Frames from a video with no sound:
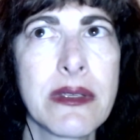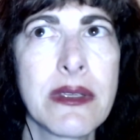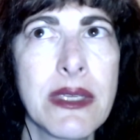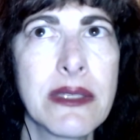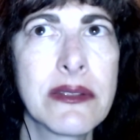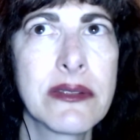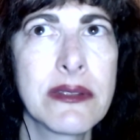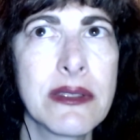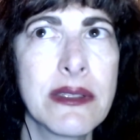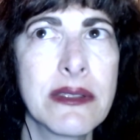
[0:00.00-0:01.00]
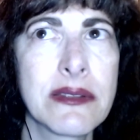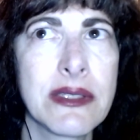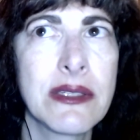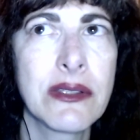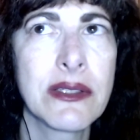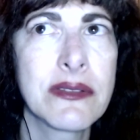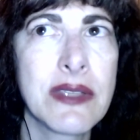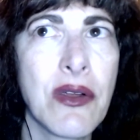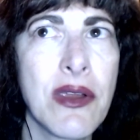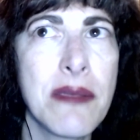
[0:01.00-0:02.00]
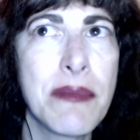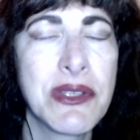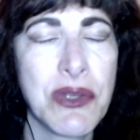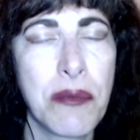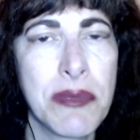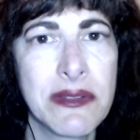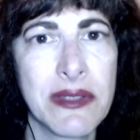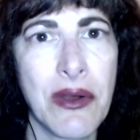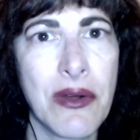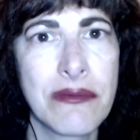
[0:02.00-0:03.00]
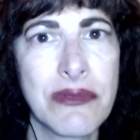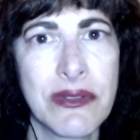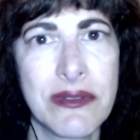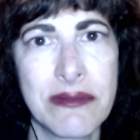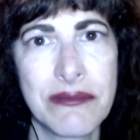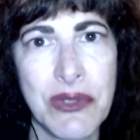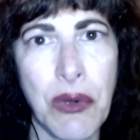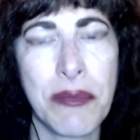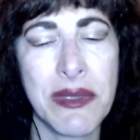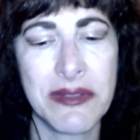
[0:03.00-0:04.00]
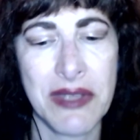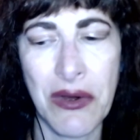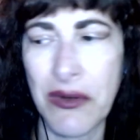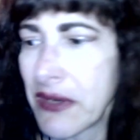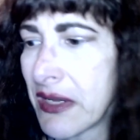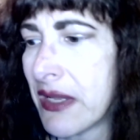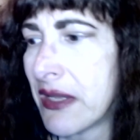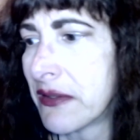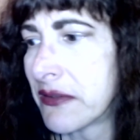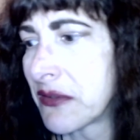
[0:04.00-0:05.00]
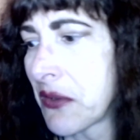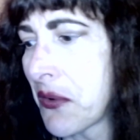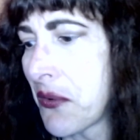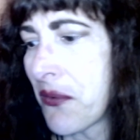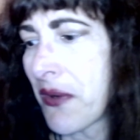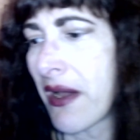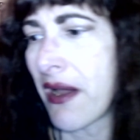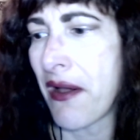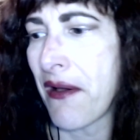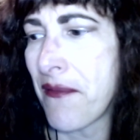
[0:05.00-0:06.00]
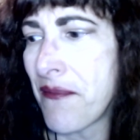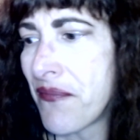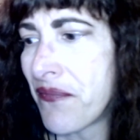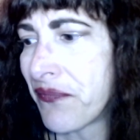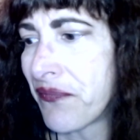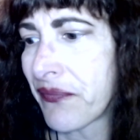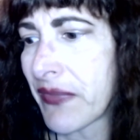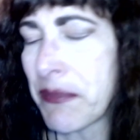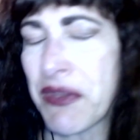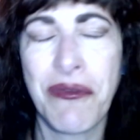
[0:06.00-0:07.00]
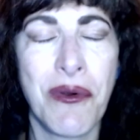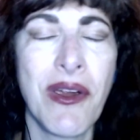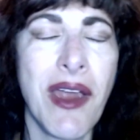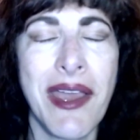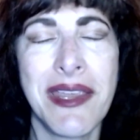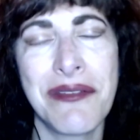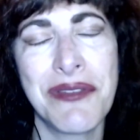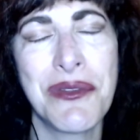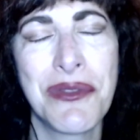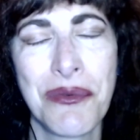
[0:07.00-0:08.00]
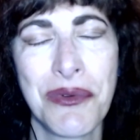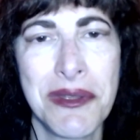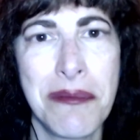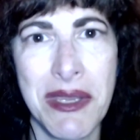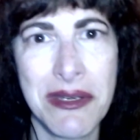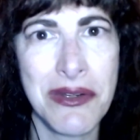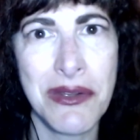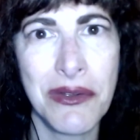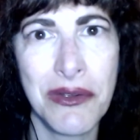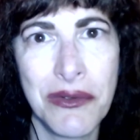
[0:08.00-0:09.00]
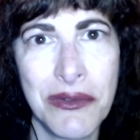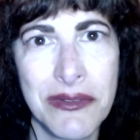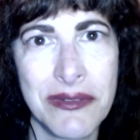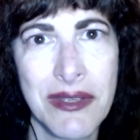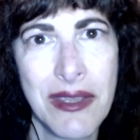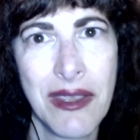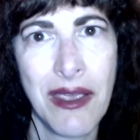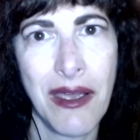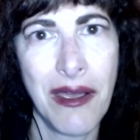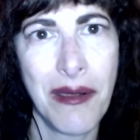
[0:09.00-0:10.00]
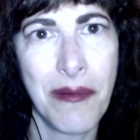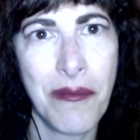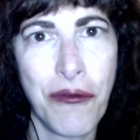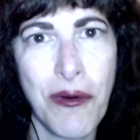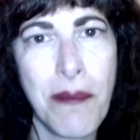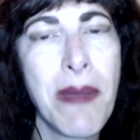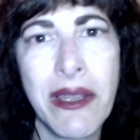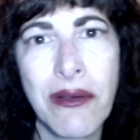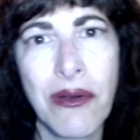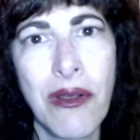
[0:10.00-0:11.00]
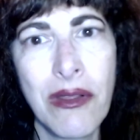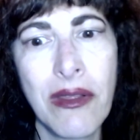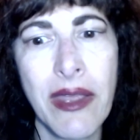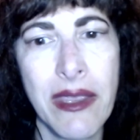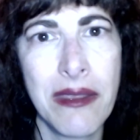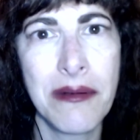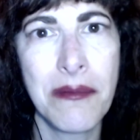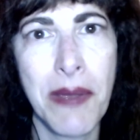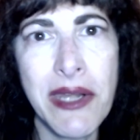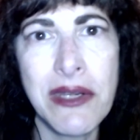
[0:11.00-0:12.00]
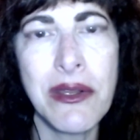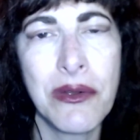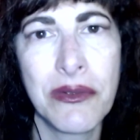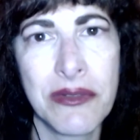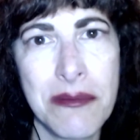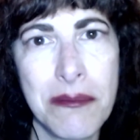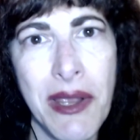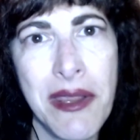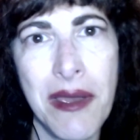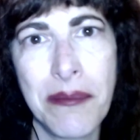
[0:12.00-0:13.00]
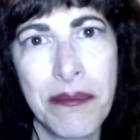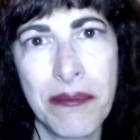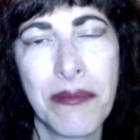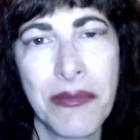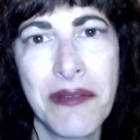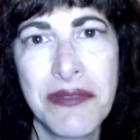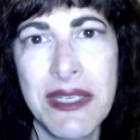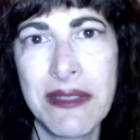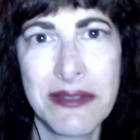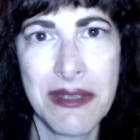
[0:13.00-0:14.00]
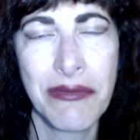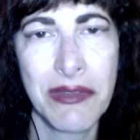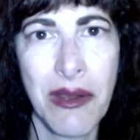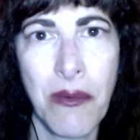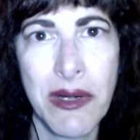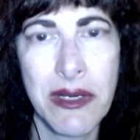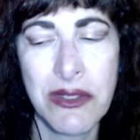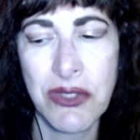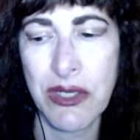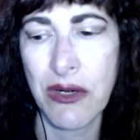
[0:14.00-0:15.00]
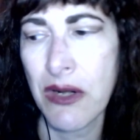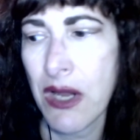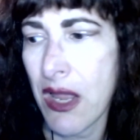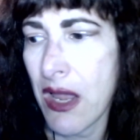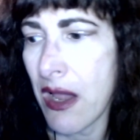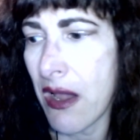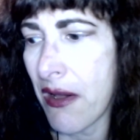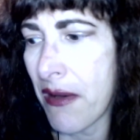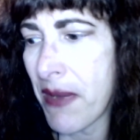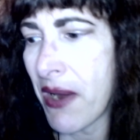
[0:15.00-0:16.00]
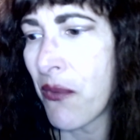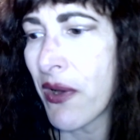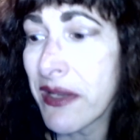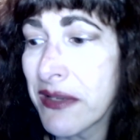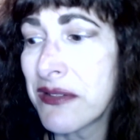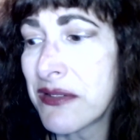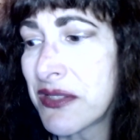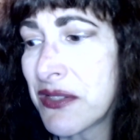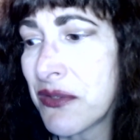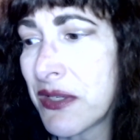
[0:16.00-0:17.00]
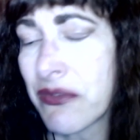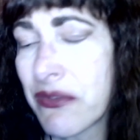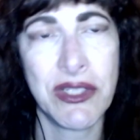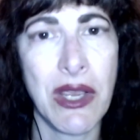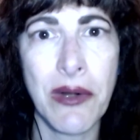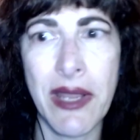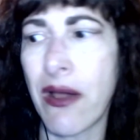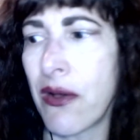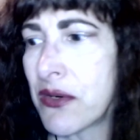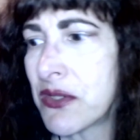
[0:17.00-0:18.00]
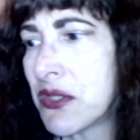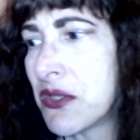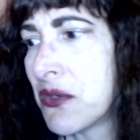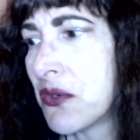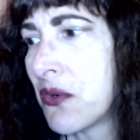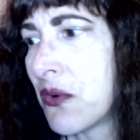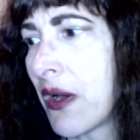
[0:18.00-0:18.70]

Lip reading: it's gonna look scary, but don't be scared. Just don't be scared. So before I give you the really big news from Michael and my news and my uplifting stuff that I wanted to share, I wanted to give a shout out to